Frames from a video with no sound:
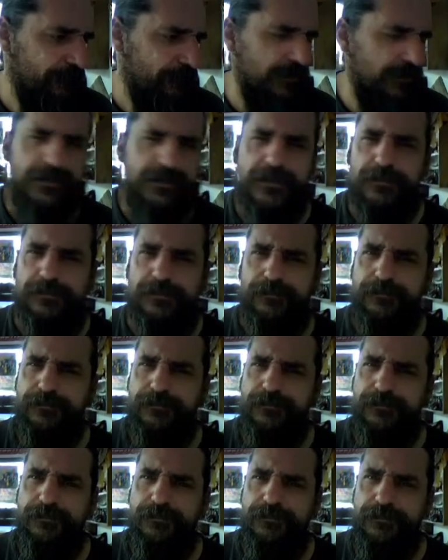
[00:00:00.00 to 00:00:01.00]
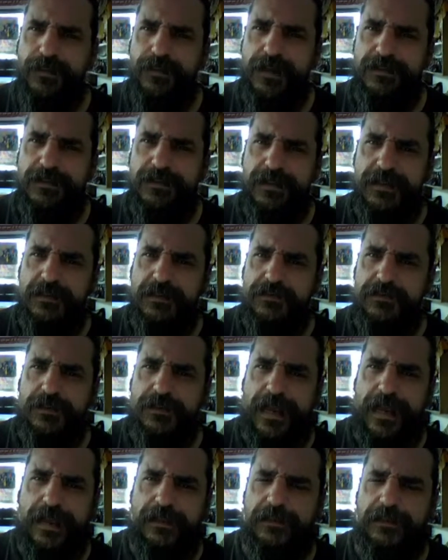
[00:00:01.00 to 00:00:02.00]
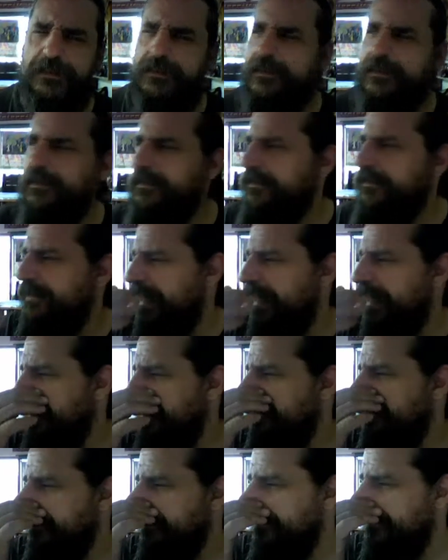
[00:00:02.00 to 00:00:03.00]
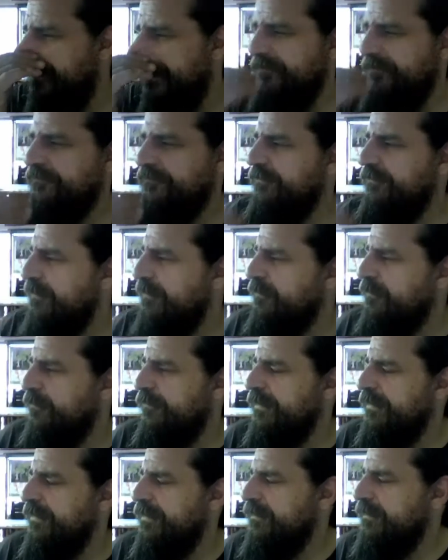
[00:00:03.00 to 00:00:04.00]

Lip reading: There's a presidential candidate, I don't remember when,